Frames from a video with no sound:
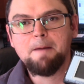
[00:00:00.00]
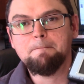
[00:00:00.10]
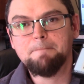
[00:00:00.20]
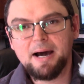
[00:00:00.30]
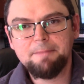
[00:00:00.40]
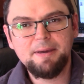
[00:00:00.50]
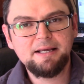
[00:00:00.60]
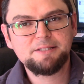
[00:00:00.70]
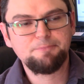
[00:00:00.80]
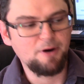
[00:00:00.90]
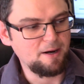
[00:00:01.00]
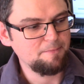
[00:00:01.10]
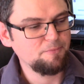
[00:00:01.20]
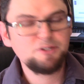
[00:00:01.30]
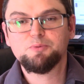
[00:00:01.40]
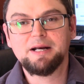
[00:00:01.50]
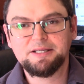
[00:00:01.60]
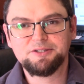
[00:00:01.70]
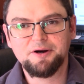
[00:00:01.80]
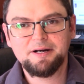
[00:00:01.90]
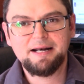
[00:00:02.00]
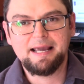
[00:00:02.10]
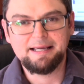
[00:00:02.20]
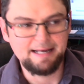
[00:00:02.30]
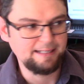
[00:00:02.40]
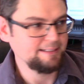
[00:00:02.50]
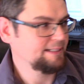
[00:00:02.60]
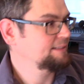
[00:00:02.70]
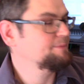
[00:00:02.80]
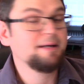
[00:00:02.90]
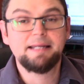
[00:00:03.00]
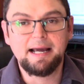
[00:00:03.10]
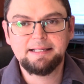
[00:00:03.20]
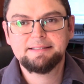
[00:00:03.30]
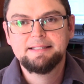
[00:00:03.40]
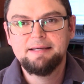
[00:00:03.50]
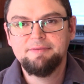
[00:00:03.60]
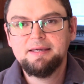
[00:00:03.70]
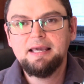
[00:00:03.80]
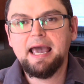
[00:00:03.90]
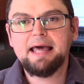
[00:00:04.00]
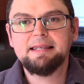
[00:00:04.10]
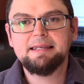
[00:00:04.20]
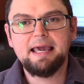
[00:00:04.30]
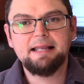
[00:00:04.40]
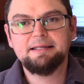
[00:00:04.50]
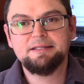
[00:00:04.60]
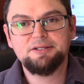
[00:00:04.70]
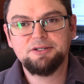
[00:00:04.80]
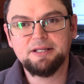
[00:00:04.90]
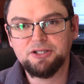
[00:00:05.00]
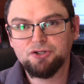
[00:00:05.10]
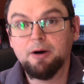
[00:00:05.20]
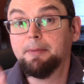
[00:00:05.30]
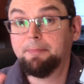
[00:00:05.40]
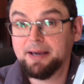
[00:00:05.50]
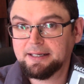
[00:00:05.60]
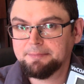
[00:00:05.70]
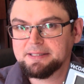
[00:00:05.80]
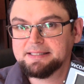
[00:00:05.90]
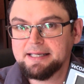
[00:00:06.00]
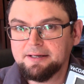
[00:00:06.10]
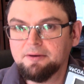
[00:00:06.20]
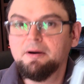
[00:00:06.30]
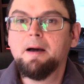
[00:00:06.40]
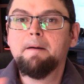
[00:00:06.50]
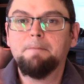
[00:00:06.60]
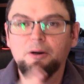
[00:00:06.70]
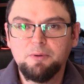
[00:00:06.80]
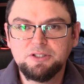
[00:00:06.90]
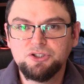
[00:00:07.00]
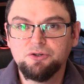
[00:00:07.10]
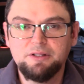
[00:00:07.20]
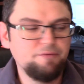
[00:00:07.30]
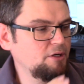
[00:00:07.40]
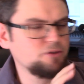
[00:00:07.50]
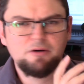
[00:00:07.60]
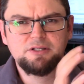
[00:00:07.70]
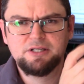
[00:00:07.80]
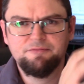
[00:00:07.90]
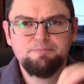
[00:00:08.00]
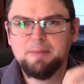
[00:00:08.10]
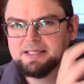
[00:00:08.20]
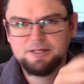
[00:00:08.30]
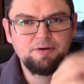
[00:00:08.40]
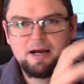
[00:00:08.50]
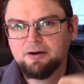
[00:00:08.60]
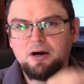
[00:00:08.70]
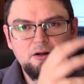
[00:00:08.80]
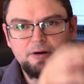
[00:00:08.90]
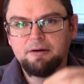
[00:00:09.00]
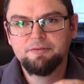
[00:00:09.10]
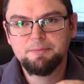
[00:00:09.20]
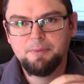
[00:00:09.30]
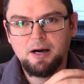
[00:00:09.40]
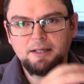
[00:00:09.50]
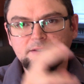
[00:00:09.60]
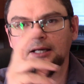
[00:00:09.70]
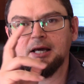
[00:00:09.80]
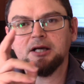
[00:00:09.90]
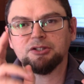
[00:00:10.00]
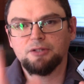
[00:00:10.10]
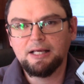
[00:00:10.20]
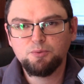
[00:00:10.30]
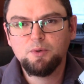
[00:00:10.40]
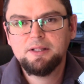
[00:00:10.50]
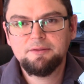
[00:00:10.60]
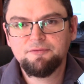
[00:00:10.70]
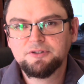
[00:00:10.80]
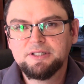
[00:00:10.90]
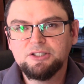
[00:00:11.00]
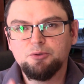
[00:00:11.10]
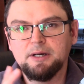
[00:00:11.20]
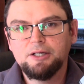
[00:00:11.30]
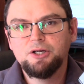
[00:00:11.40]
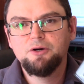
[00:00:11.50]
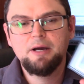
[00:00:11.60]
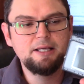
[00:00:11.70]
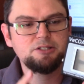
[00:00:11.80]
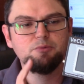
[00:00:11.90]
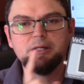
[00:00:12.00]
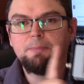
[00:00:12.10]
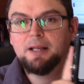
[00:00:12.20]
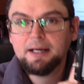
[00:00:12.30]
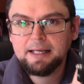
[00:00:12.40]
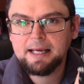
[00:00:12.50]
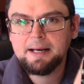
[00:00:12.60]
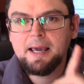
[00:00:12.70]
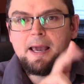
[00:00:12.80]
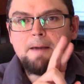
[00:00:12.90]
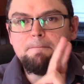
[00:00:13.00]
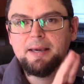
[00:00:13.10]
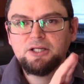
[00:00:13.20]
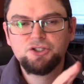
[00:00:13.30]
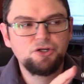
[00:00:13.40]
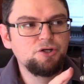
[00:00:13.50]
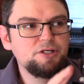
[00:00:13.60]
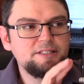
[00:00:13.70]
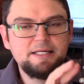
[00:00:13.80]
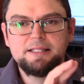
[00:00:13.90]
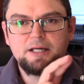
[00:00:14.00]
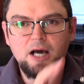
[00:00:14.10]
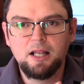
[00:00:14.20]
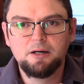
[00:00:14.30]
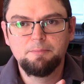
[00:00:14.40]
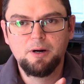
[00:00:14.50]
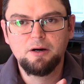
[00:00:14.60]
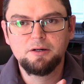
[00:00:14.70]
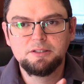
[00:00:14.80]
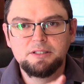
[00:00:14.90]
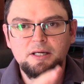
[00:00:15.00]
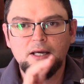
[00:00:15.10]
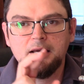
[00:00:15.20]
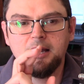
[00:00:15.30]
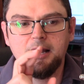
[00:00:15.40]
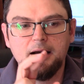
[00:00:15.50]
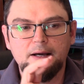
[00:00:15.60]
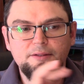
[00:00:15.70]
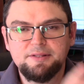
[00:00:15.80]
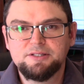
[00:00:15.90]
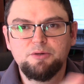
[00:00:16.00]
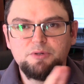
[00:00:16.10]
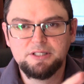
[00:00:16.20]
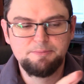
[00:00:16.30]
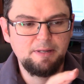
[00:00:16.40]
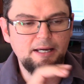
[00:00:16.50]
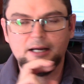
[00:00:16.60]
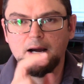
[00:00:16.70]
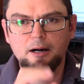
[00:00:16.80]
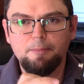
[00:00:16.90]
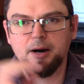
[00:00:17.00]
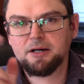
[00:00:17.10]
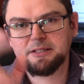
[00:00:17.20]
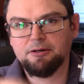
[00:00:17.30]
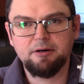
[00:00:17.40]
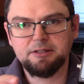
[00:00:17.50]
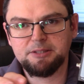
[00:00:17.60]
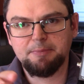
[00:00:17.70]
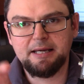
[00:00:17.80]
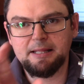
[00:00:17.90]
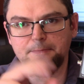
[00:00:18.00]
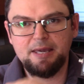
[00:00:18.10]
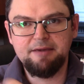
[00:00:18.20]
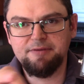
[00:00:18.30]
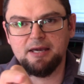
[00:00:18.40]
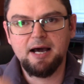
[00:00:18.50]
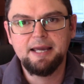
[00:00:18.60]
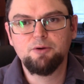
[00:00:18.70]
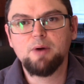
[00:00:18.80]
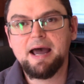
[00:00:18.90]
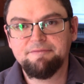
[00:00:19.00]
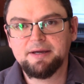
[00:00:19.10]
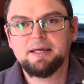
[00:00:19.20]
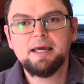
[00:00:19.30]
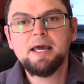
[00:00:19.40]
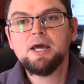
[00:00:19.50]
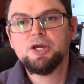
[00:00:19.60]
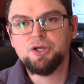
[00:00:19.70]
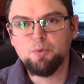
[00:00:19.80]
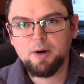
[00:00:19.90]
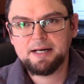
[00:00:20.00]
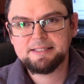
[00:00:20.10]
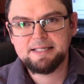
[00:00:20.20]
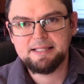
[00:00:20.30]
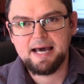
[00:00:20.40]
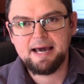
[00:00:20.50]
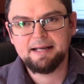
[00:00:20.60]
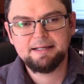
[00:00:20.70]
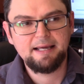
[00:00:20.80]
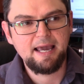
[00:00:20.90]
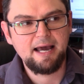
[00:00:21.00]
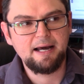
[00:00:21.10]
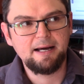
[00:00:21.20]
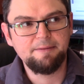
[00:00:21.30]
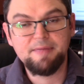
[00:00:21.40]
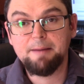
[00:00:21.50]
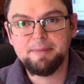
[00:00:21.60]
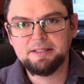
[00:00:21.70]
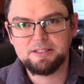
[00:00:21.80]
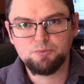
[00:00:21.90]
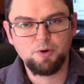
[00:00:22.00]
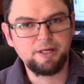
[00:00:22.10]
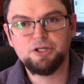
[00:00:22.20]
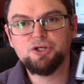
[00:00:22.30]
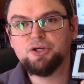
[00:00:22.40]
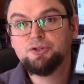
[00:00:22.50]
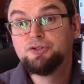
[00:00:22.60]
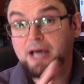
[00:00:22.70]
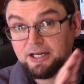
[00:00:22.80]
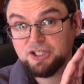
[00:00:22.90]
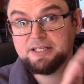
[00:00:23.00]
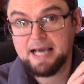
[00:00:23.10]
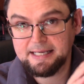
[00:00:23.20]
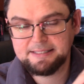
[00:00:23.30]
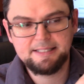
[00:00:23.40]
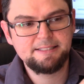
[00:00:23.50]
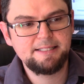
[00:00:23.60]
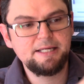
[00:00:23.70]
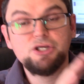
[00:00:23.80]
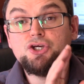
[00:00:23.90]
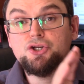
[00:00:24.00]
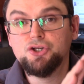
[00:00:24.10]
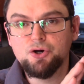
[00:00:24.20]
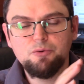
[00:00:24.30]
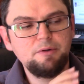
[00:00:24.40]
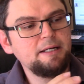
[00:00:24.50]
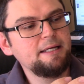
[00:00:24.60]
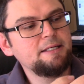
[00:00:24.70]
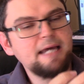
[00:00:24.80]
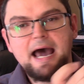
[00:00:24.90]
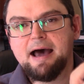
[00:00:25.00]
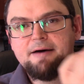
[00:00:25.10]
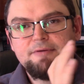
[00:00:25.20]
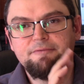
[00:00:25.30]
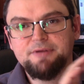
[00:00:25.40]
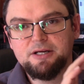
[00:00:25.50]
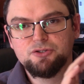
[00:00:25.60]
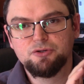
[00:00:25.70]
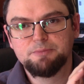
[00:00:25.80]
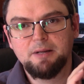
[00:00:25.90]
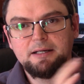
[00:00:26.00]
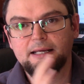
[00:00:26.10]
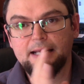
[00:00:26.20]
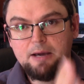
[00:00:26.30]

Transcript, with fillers: My biggest problem was when I started, I connected it to my Dynex TV and it didn't show up. It picked up the signal, but it wasn't showing the video. So I was messing around all around with the box. So that's one of the first things you wanna do is when you plug it in, make sure you see the color bars. Uh, this thing will display color bars and it'll display the PVI graphic. You wanna see that. Uh, that means it's working. To actually test this thing, you don't need to have a video source plugged in.